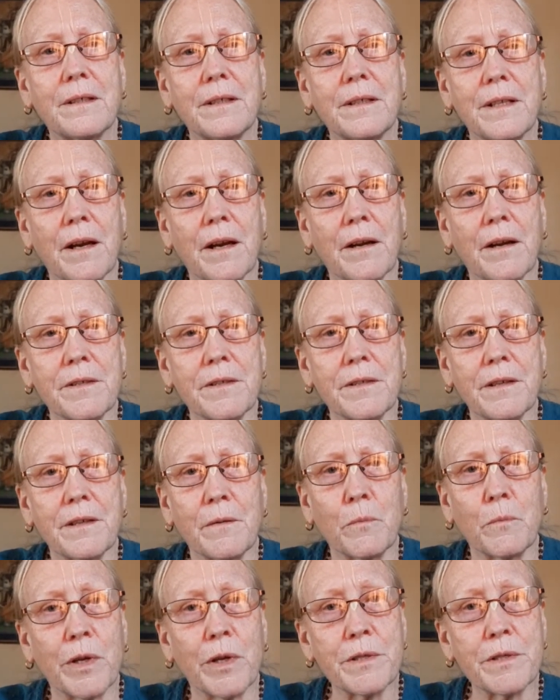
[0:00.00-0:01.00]

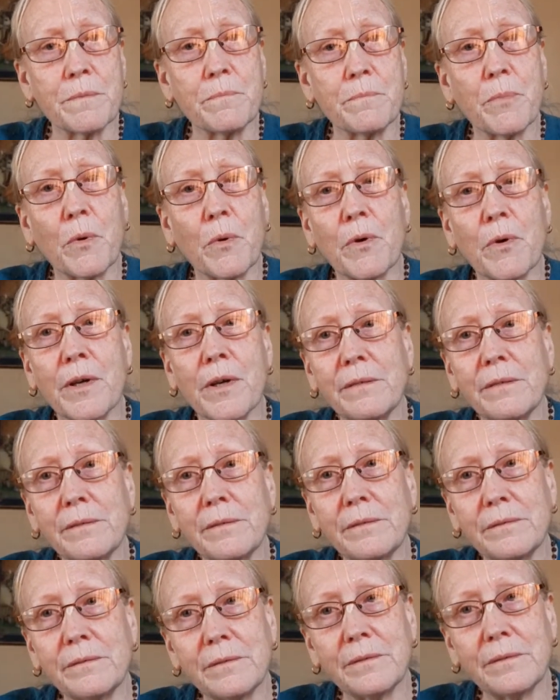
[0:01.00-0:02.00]
Narottam was
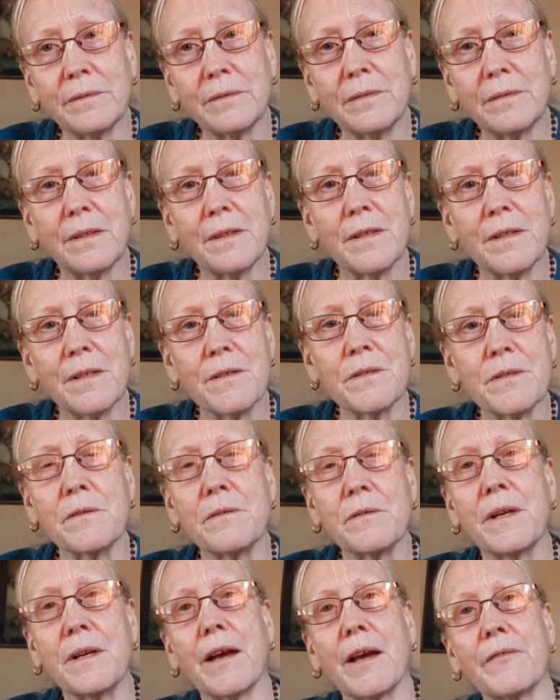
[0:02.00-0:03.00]
born
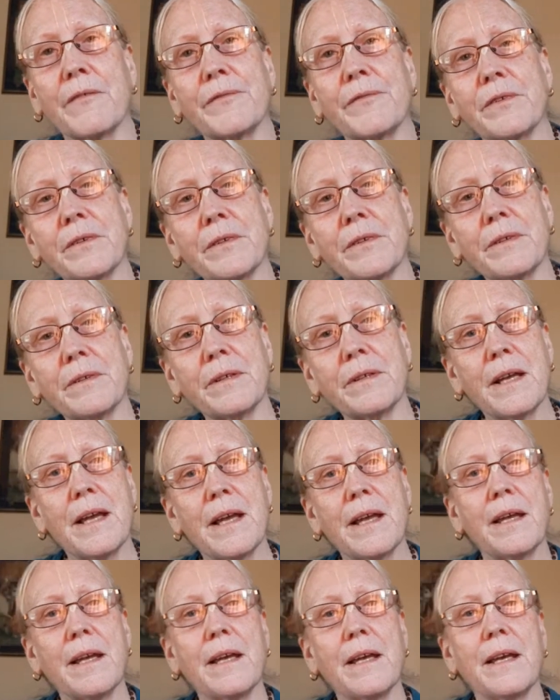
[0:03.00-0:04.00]
soon after
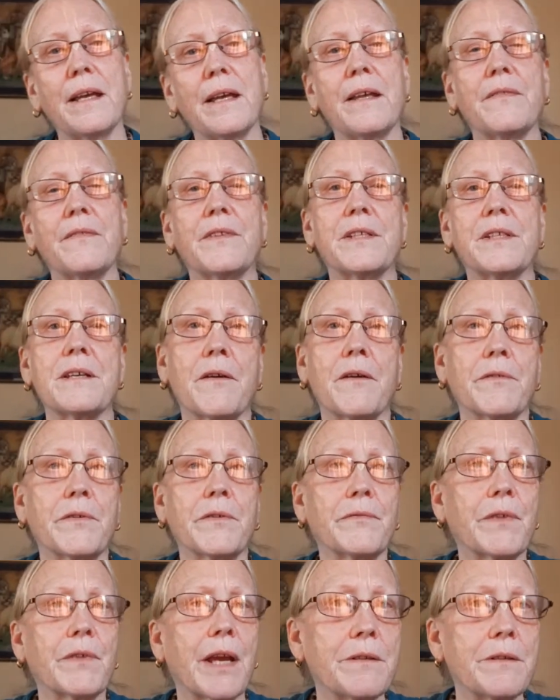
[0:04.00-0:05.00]
in the town
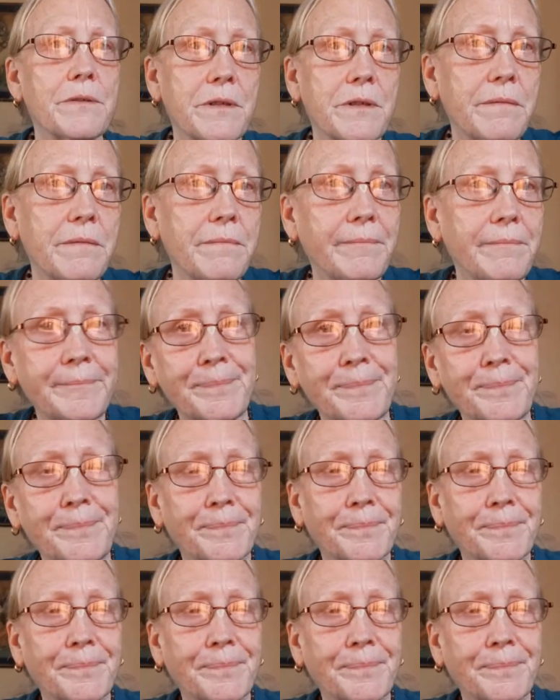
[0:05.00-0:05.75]
of Khetri.